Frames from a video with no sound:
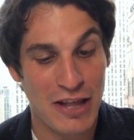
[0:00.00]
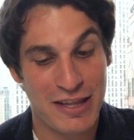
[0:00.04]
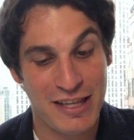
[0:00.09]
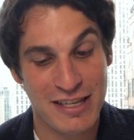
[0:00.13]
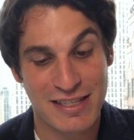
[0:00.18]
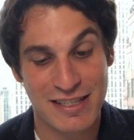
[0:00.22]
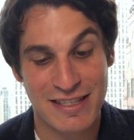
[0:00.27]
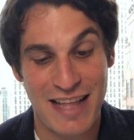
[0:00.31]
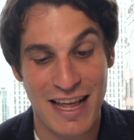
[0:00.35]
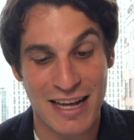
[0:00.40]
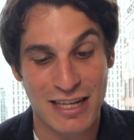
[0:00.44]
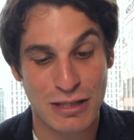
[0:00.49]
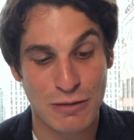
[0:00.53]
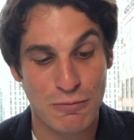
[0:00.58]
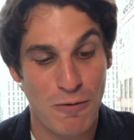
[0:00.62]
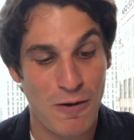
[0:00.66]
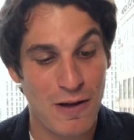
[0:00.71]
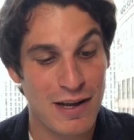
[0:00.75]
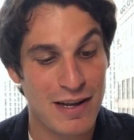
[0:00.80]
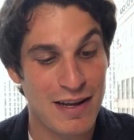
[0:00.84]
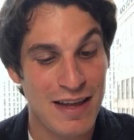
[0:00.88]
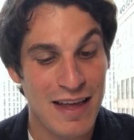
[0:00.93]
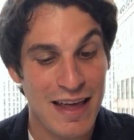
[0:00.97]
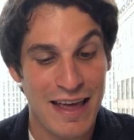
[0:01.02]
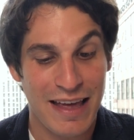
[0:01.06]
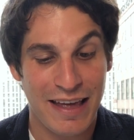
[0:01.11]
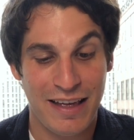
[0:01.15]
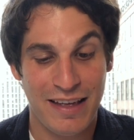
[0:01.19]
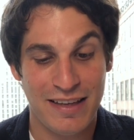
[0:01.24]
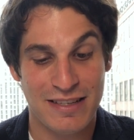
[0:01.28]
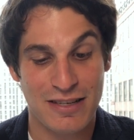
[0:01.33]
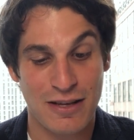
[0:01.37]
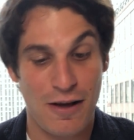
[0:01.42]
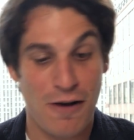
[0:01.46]
This next one
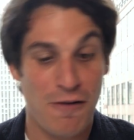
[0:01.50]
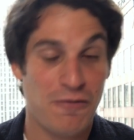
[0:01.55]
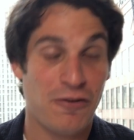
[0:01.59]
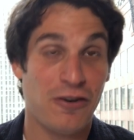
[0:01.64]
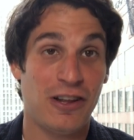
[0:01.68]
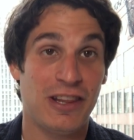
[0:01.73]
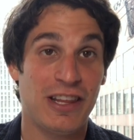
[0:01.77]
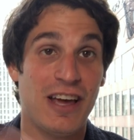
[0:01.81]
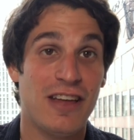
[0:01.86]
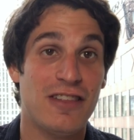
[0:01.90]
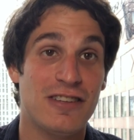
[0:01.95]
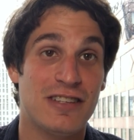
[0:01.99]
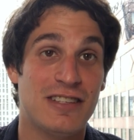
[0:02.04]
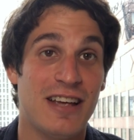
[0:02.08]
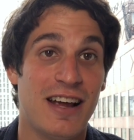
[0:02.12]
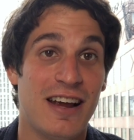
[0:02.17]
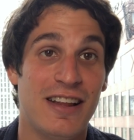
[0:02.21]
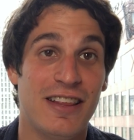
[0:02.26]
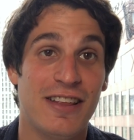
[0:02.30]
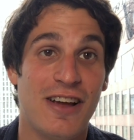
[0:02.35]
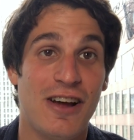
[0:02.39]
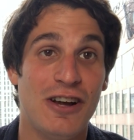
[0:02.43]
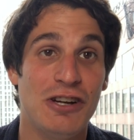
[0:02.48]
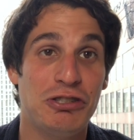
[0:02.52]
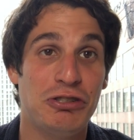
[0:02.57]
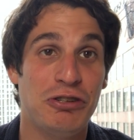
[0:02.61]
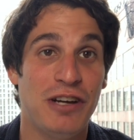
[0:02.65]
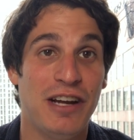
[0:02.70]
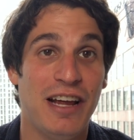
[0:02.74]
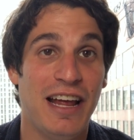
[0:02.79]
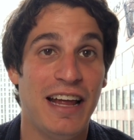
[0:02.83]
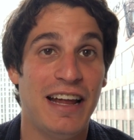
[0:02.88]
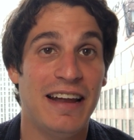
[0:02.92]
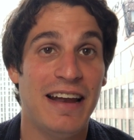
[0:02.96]
is over on the other side of the
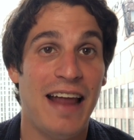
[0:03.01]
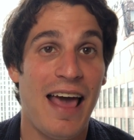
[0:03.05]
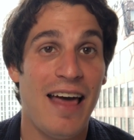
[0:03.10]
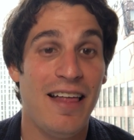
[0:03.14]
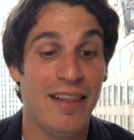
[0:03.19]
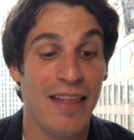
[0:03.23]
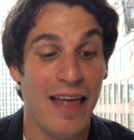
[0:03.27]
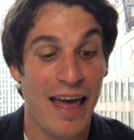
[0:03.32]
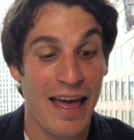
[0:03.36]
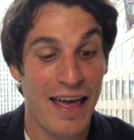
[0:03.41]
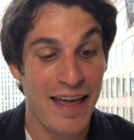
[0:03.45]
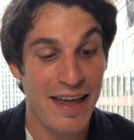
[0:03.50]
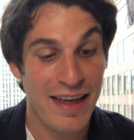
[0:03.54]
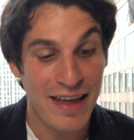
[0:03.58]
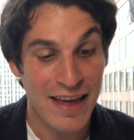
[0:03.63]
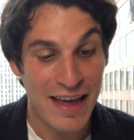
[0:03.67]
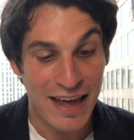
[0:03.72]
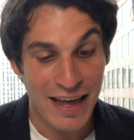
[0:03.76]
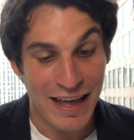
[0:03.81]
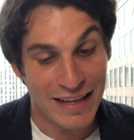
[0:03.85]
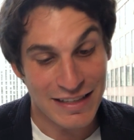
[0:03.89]
country in LA.